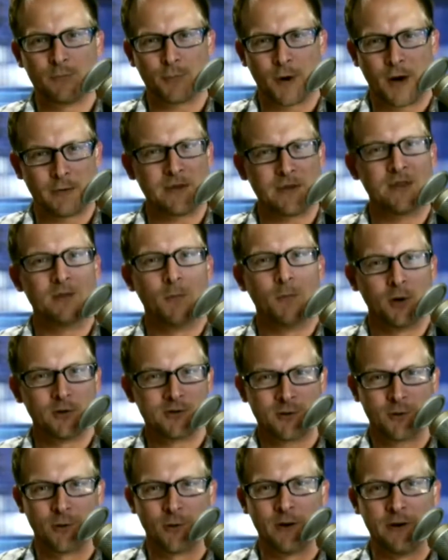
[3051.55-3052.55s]
probably the
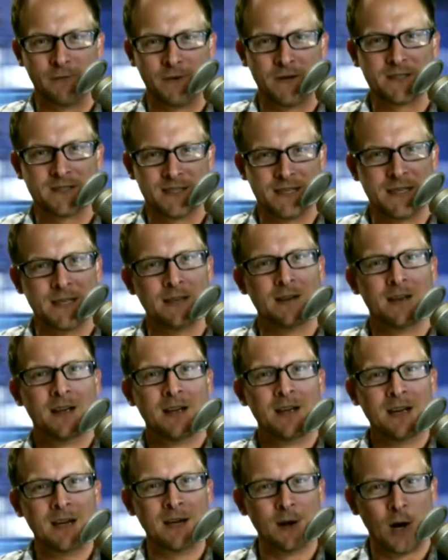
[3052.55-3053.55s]
most horrific scene
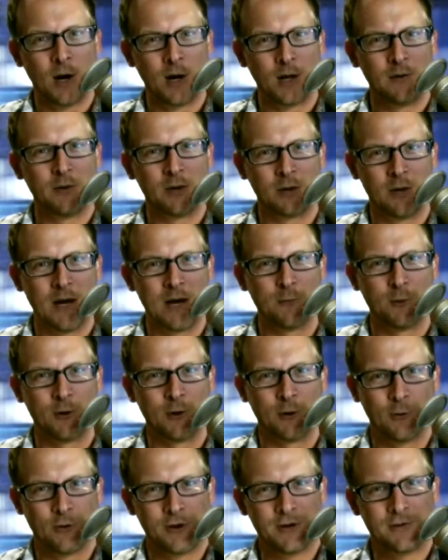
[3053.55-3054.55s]
in all of A
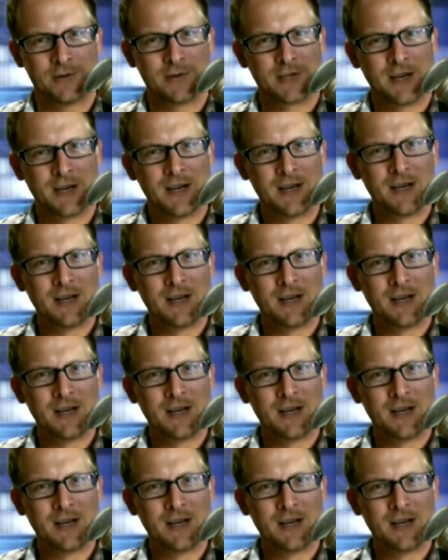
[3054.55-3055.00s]
Clockwork Orange.